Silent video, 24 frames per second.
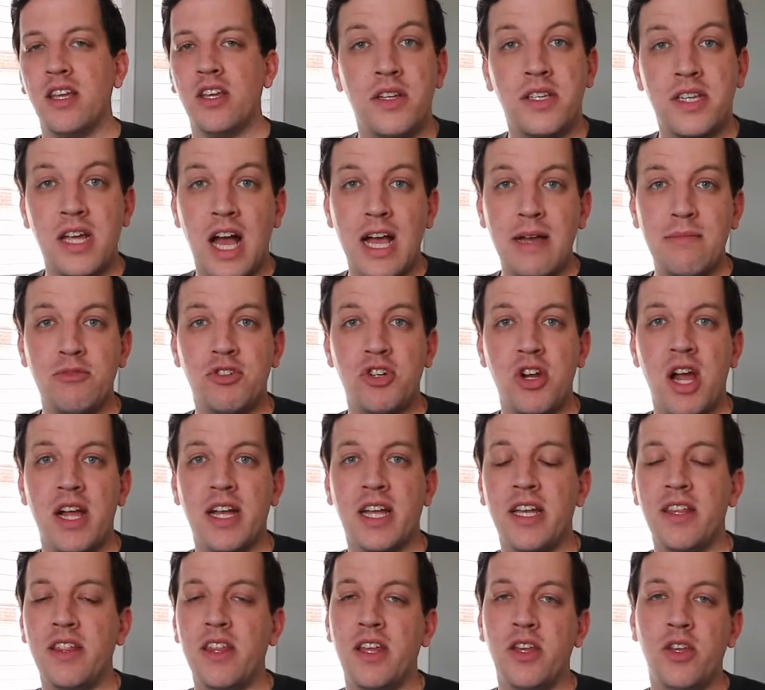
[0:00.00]
The time
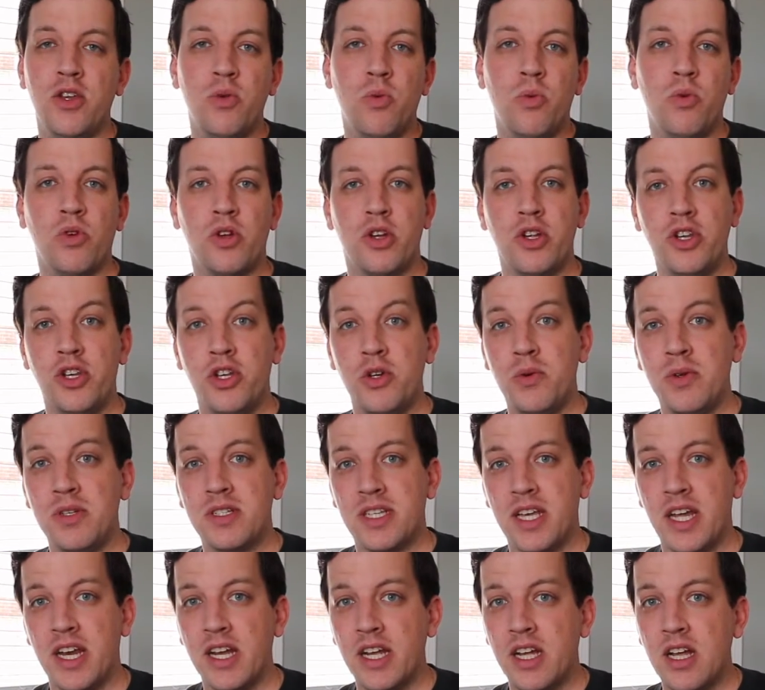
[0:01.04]
tracking that you can do
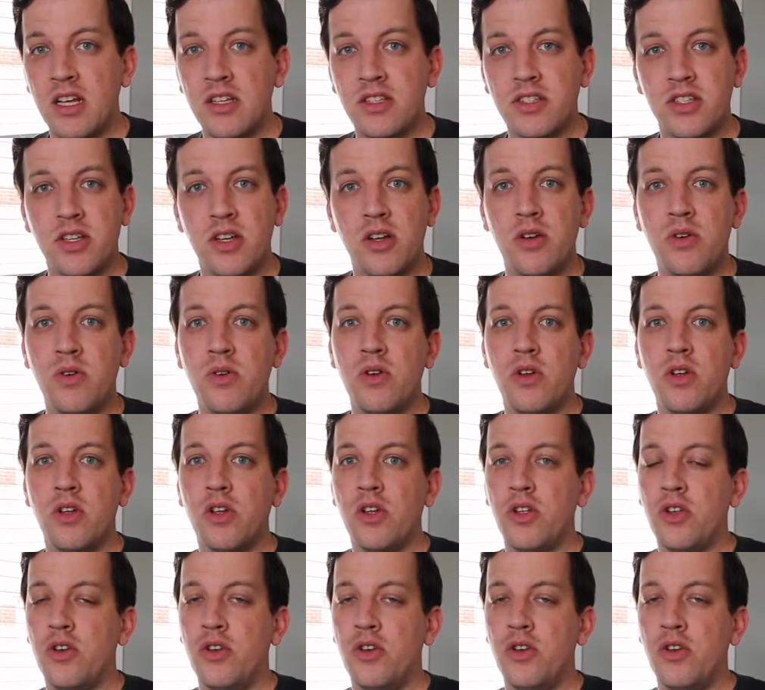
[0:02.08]
inside of Gusto,